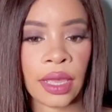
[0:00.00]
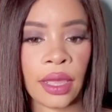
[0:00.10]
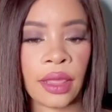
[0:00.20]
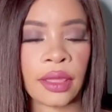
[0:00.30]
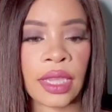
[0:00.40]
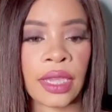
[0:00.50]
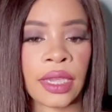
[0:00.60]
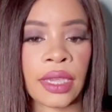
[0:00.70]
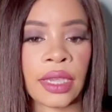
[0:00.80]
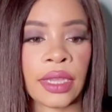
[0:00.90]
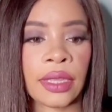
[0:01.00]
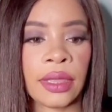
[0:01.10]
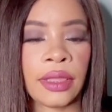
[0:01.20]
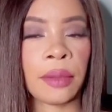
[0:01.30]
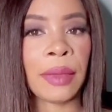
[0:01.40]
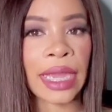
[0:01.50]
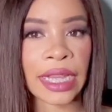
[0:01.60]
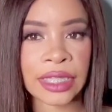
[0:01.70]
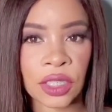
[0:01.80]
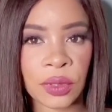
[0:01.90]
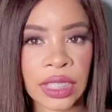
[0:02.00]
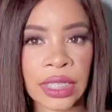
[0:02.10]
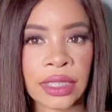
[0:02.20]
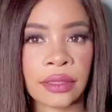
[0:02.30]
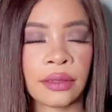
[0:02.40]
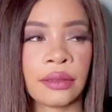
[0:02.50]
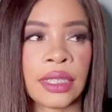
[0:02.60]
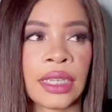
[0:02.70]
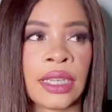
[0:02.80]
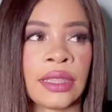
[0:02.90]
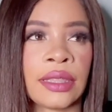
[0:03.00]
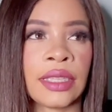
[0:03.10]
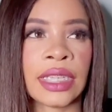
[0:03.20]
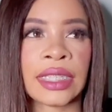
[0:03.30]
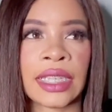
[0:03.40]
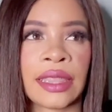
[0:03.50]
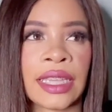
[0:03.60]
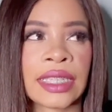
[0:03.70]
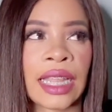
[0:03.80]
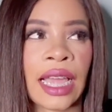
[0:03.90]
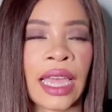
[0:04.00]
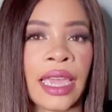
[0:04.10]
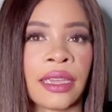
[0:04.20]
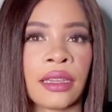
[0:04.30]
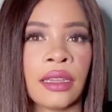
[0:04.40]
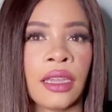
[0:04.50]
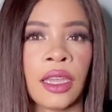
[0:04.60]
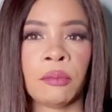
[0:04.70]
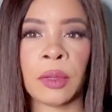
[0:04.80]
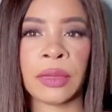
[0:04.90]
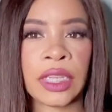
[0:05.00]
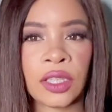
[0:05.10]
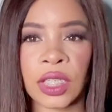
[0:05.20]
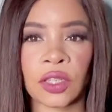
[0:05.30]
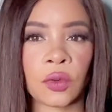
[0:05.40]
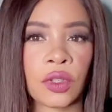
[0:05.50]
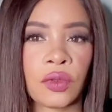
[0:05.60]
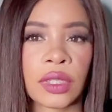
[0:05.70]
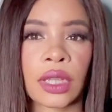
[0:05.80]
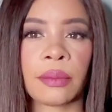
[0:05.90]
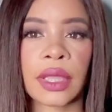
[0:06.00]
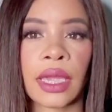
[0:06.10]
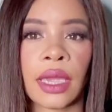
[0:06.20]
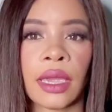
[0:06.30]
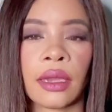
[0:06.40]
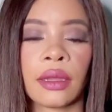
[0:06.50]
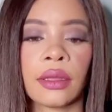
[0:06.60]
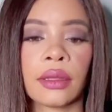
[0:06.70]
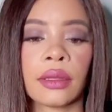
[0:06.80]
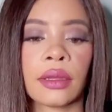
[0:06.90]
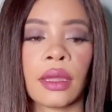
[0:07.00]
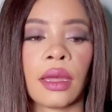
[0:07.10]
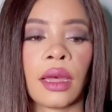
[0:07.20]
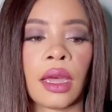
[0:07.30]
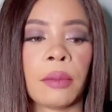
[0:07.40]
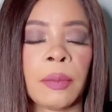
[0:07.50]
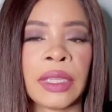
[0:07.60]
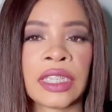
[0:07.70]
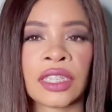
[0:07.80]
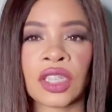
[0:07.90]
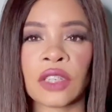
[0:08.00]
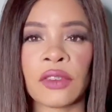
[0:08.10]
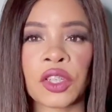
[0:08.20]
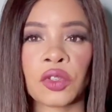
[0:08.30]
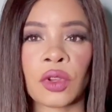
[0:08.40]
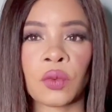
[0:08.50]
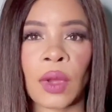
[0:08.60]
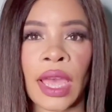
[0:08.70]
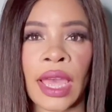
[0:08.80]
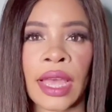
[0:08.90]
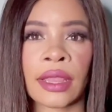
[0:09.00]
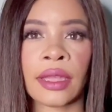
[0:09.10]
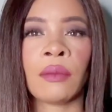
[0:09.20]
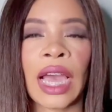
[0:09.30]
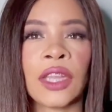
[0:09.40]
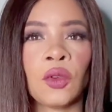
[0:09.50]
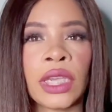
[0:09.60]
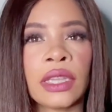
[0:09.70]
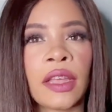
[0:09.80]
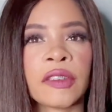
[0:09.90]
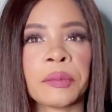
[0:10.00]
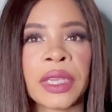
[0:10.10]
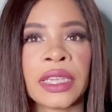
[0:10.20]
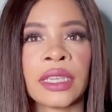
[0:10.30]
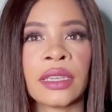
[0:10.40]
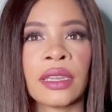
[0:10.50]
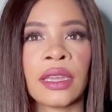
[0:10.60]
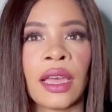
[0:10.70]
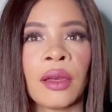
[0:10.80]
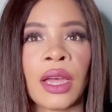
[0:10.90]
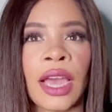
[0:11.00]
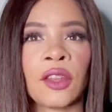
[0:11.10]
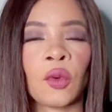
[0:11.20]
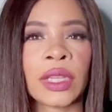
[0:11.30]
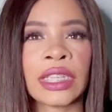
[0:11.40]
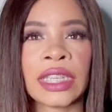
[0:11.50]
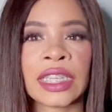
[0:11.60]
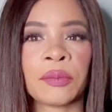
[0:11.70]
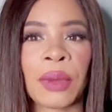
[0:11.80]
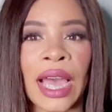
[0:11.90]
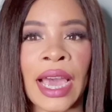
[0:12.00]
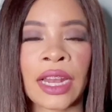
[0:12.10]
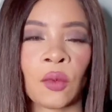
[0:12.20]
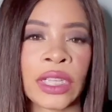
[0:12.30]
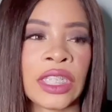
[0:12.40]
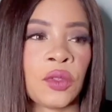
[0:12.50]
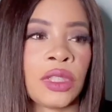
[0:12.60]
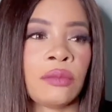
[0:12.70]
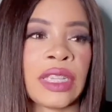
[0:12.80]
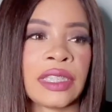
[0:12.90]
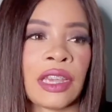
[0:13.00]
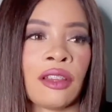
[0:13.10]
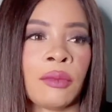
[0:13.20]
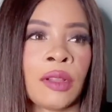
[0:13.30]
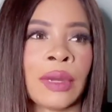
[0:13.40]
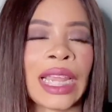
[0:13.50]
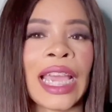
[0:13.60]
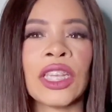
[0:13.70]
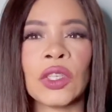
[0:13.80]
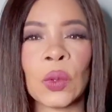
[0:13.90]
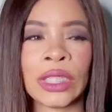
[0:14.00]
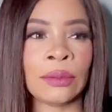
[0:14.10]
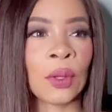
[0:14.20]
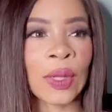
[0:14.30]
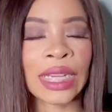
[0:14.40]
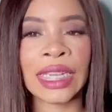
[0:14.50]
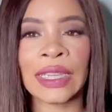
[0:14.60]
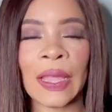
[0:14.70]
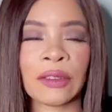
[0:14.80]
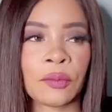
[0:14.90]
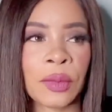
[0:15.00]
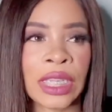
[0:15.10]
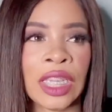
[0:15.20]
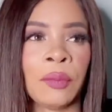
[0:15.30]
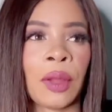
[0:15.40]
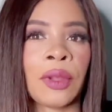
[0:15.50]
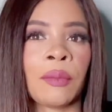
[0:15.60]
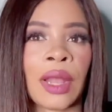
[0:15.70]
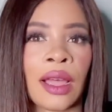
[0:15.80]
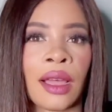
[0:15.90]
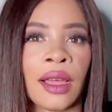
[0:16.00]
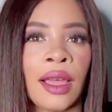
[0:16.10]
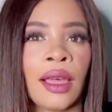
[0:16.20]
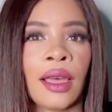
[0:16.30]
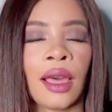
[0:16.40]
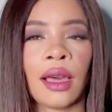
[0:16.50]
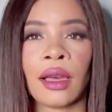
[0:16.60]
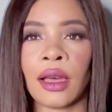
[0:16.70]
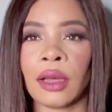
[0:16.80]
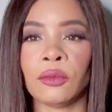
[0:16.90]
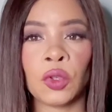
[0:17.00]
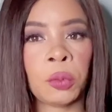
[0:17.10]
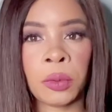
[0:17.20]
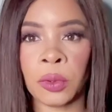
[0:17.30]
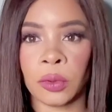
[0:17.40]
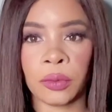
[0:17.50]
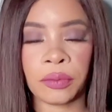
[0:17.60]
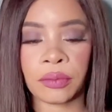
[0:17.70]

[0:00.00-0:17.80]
They make excuses. They say things like, maybe he's just going through something, maybe this is just for a short while. I know he loves me. I know what he did is bad and what he's doing to me is terrible, but I know deep down that he loves me, blah blah blah. No, boo boo.